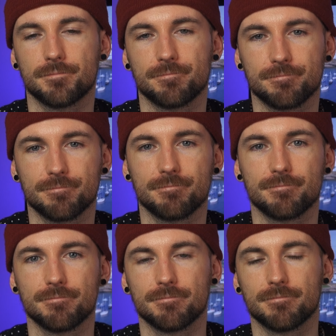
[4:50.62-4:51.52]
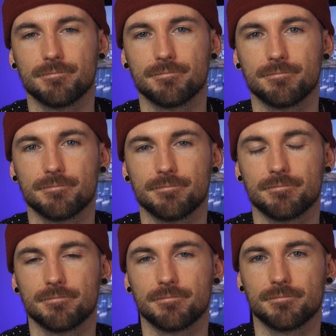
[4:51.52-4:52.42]

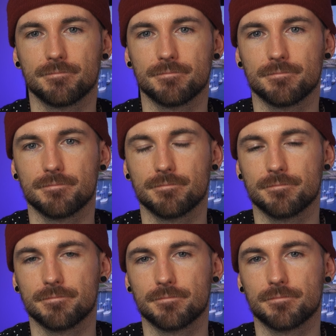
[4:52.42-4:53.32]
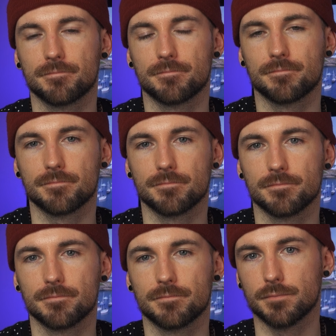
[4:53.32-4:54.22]

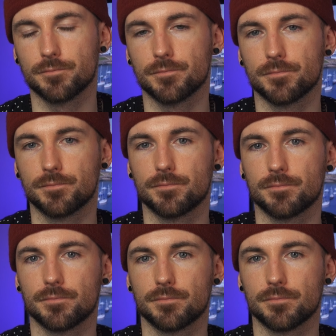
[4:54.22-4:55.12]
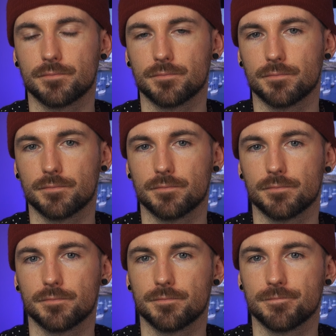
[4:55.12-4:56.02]

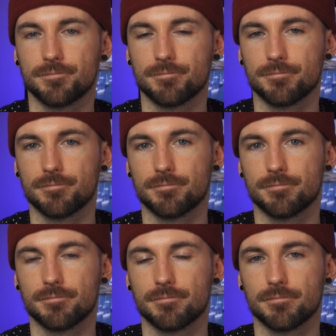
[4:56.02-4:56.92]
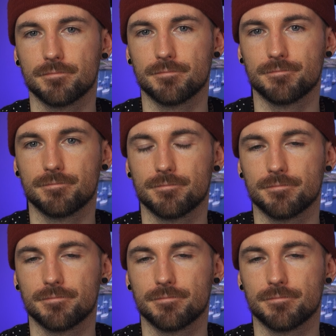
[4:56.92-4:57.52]
(silent)